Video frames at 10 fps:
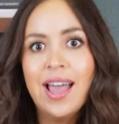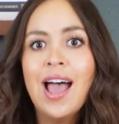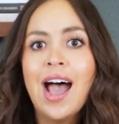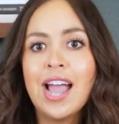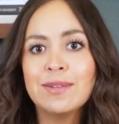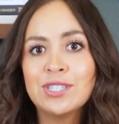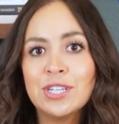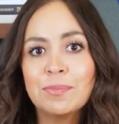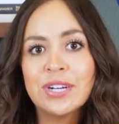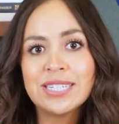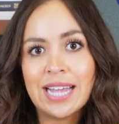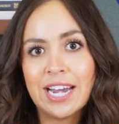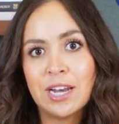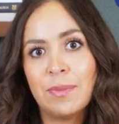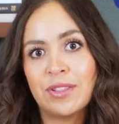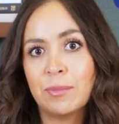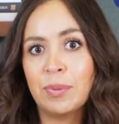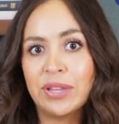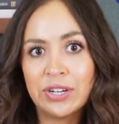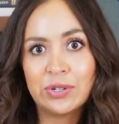I am super excited about the
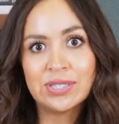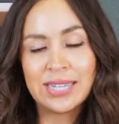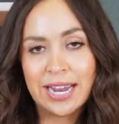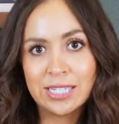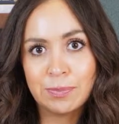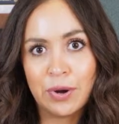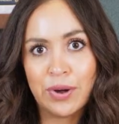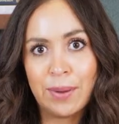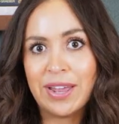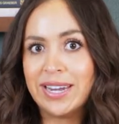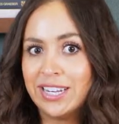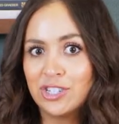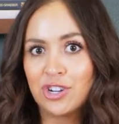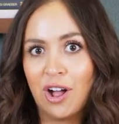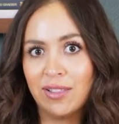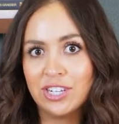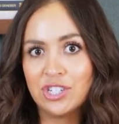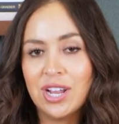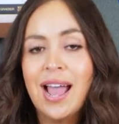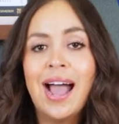political science program at Niche College.
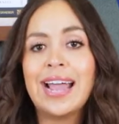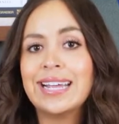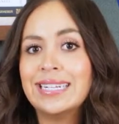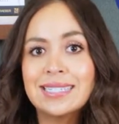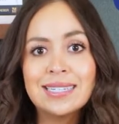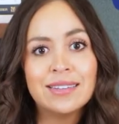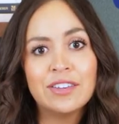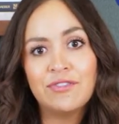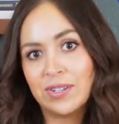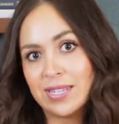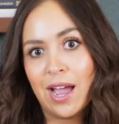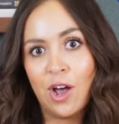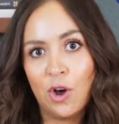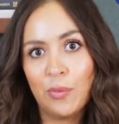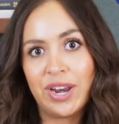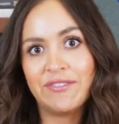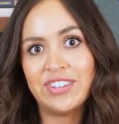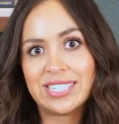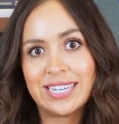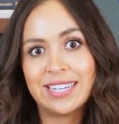I instantly felt at home when I
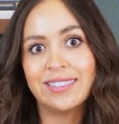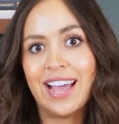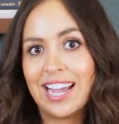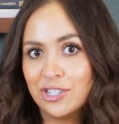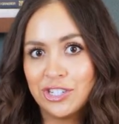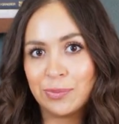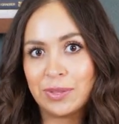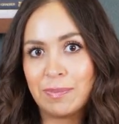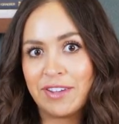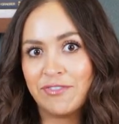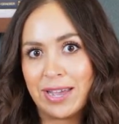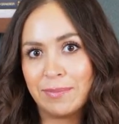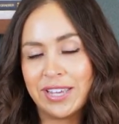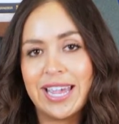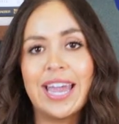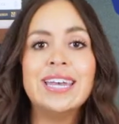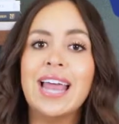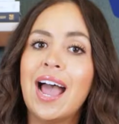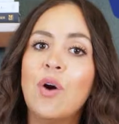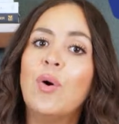visited last year with my family, and
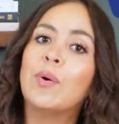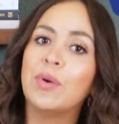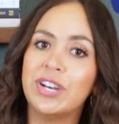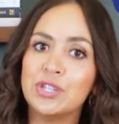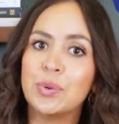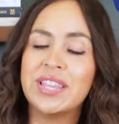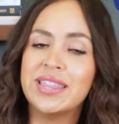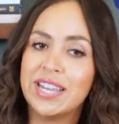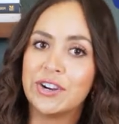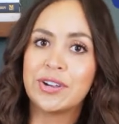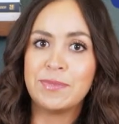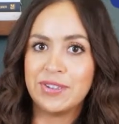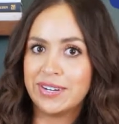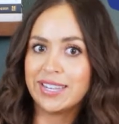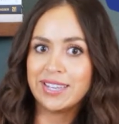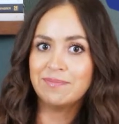now I want to join their community.